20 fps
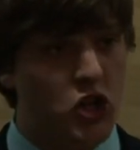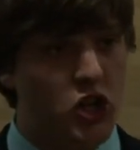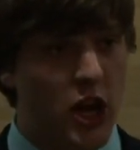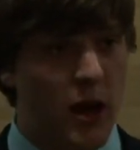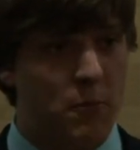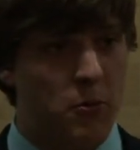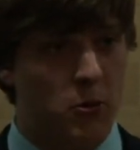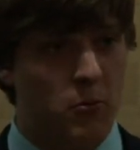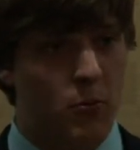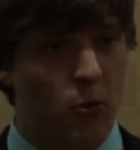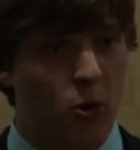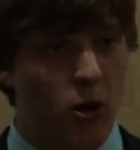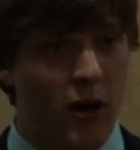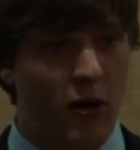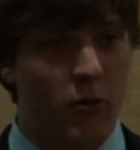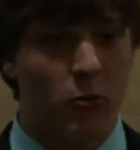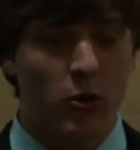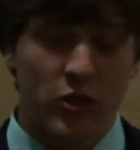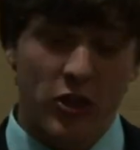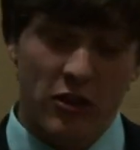shepherd
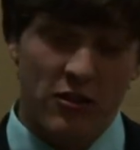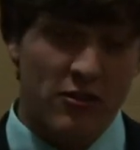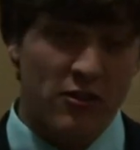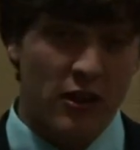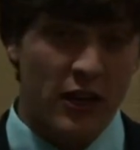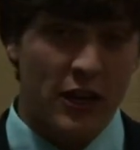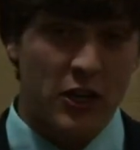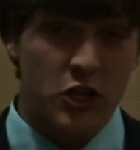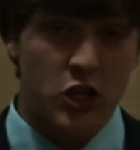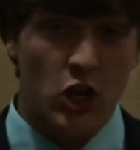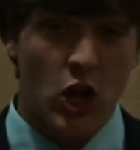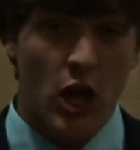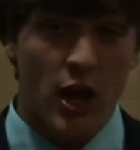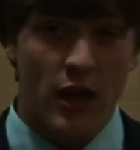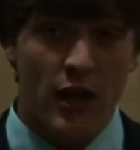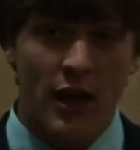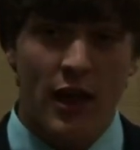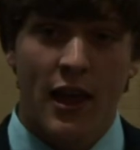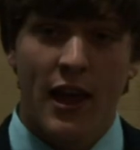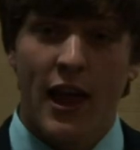boy with a
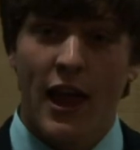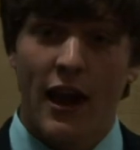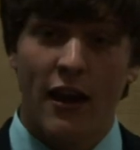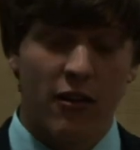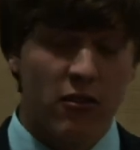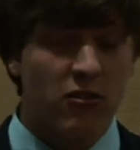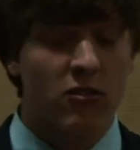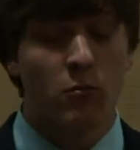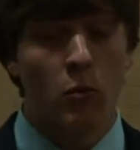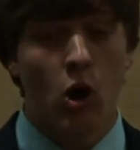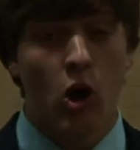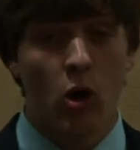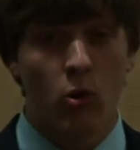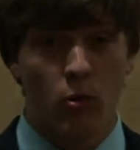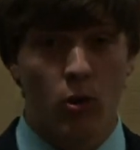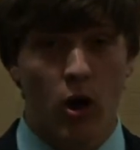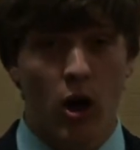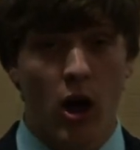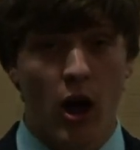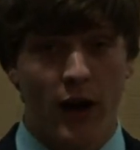slingshot and a small
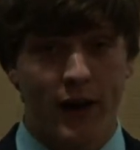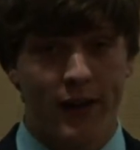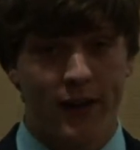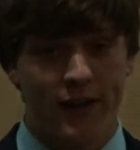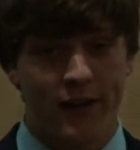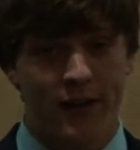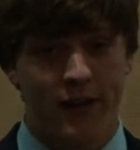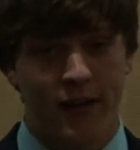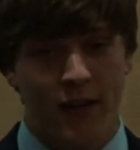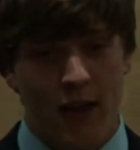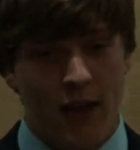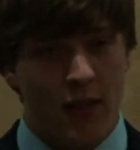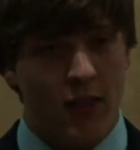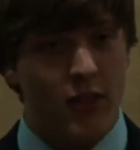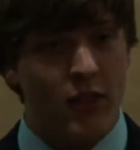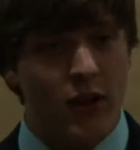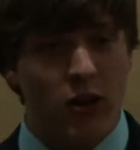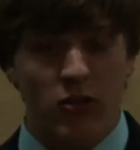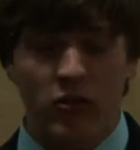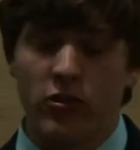rock,
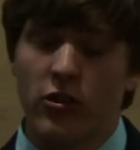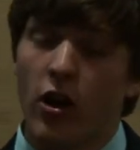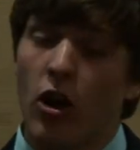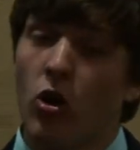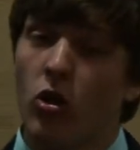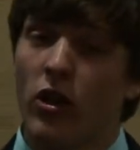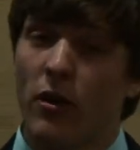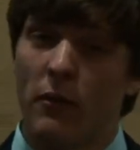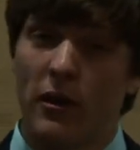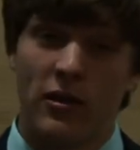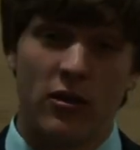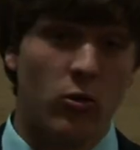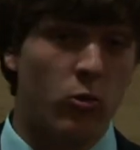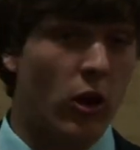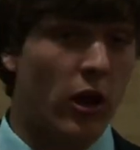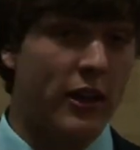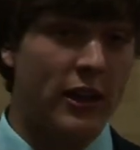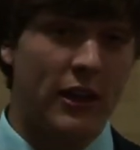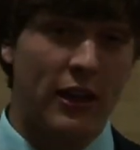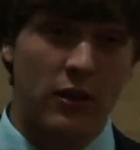then there's no limit to
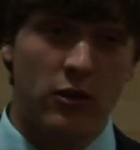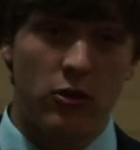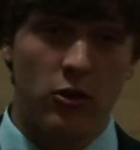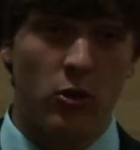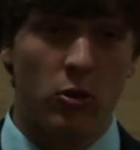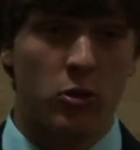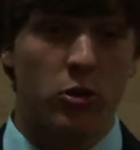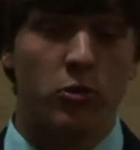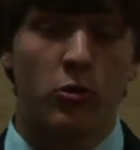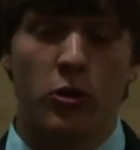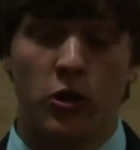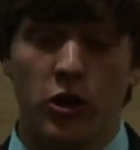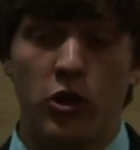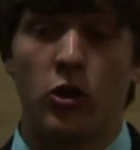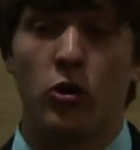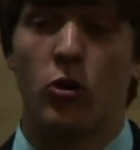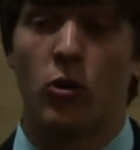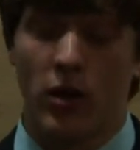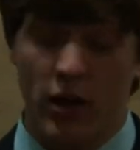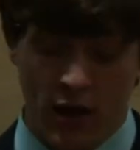what he can do through
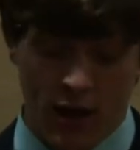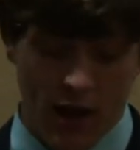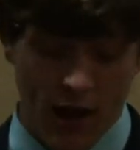you